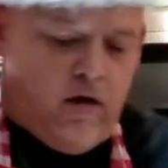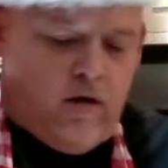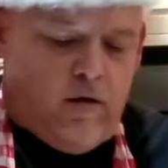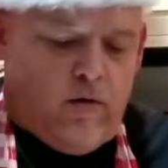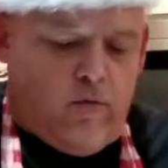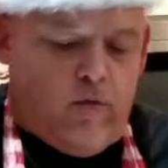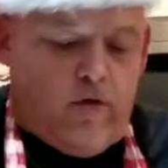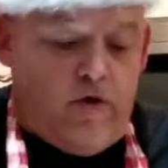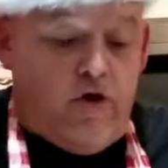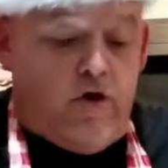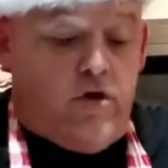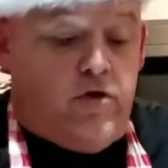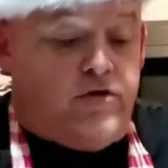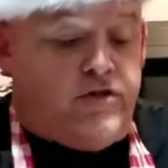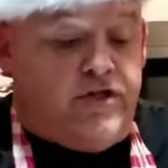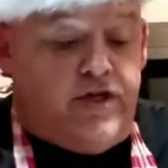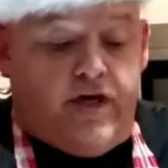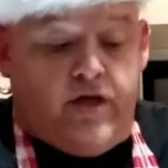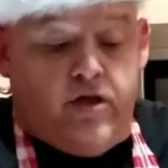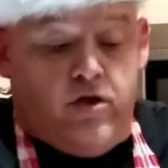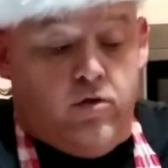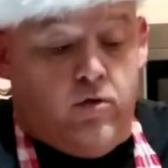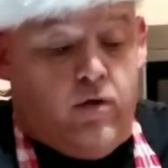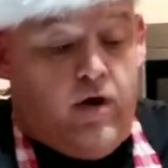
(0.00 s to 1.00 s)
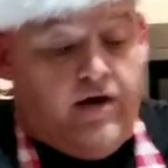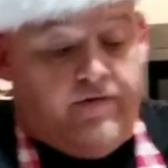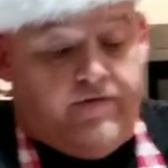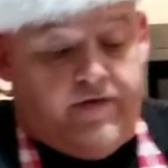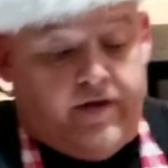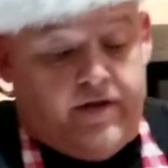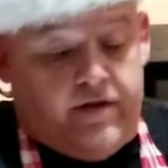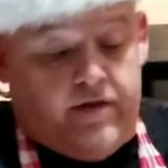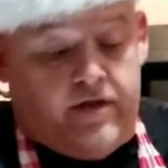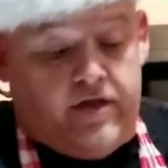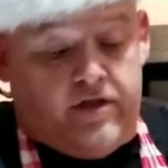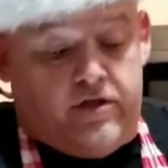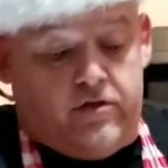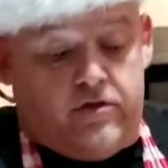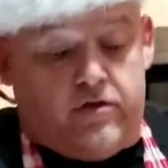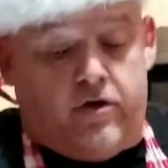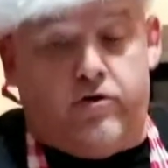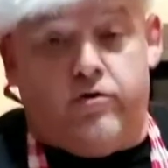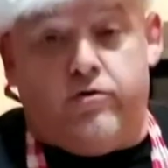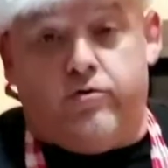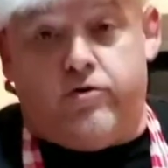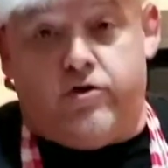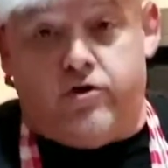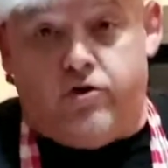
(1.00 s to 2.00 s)
We're using a new oven. This is our
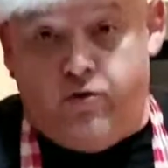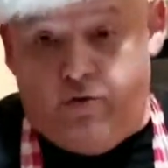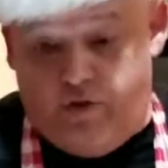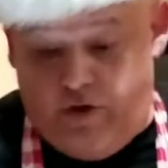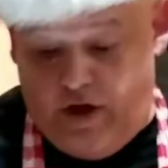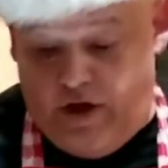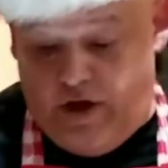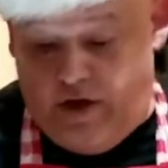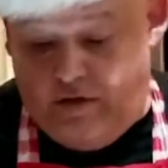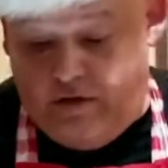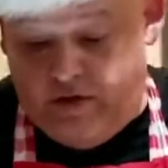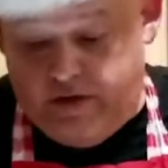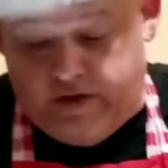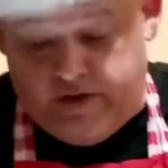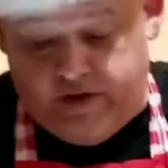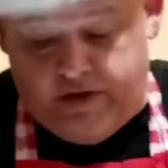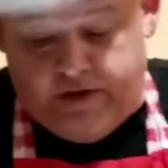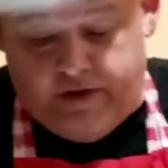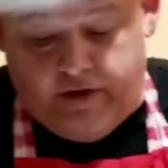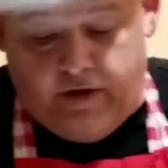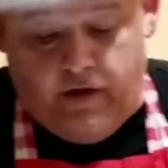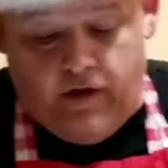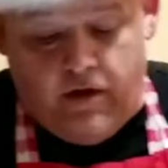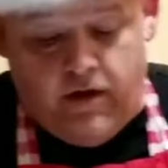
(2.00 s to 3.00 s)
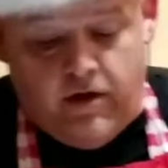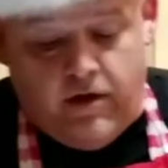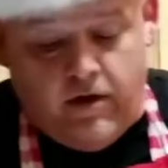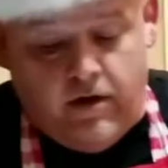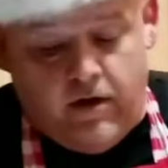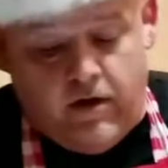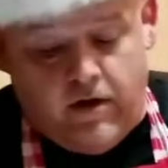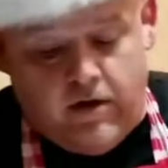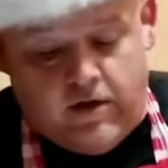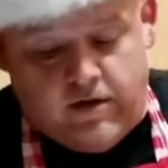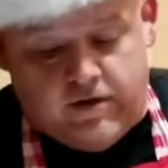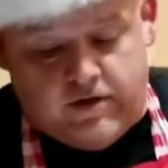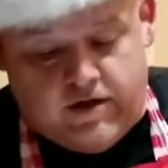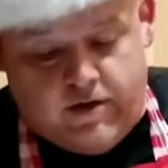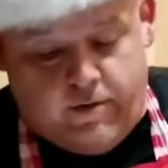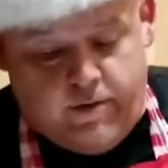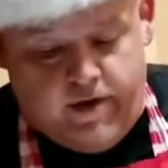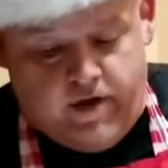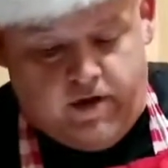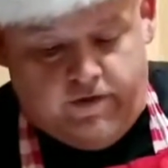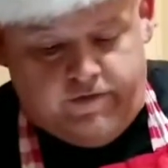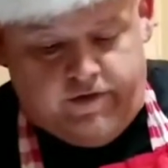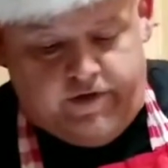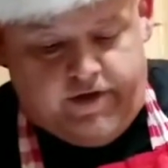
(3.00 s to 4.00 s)
new studio this year. So we
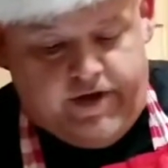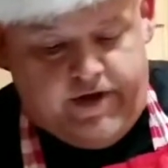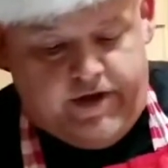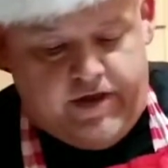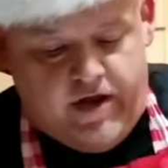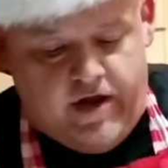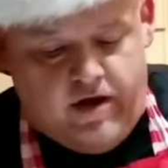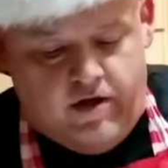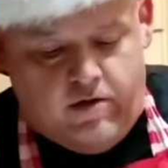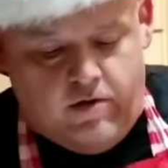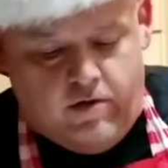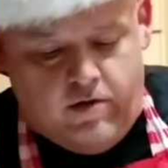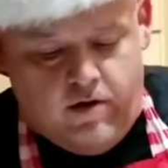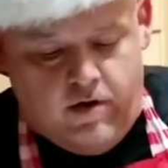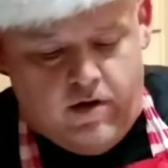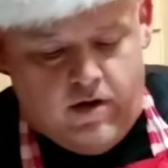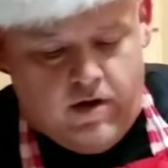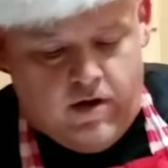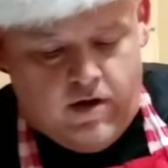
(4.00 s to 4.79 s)
don't really know